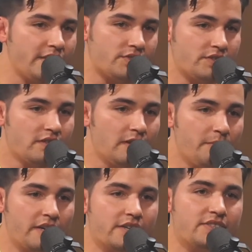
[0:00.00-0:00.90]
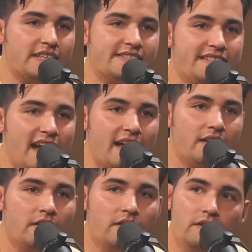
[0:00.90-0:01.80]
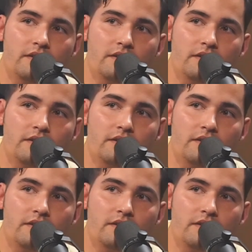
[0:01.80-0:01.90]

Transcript: missed because that's not.